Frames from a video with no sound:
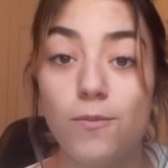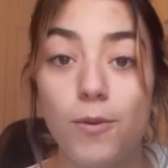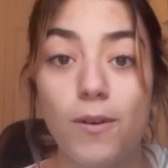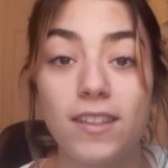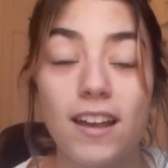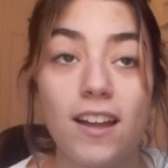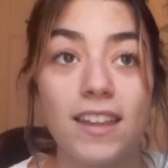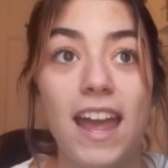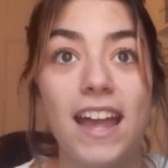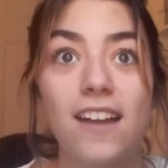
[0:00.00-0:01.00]
but once I got
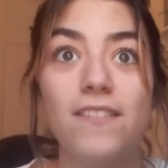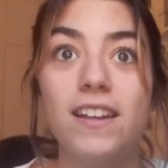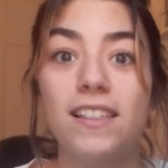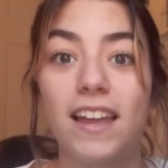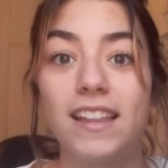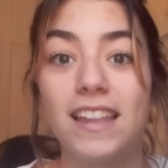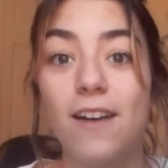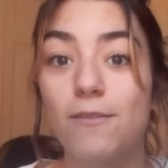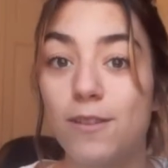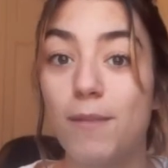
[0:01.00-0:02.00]
the hang of it, like
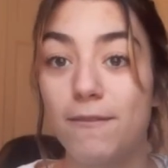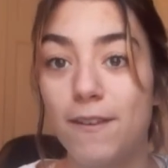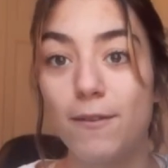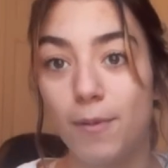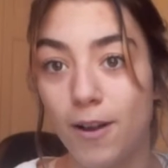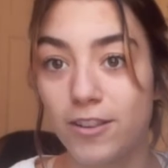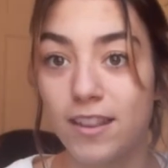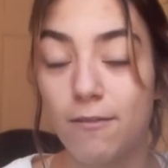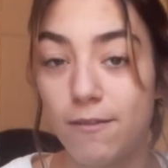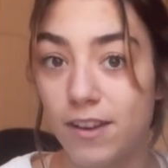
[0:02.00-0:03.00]
that was my favorite project
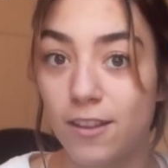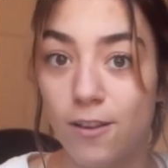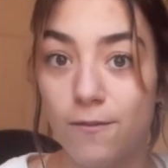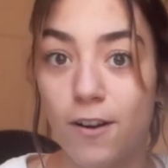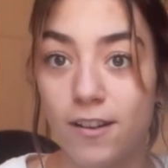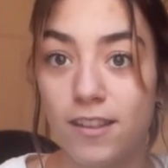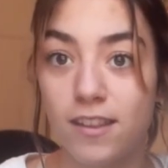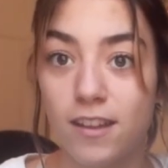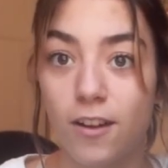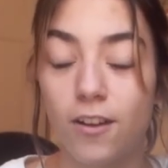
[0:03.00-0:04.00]
that we've done so far is the
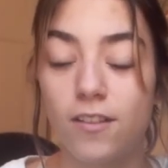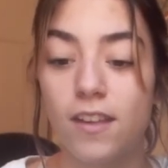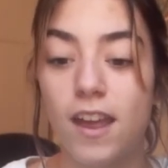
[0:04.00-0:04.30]
stickers.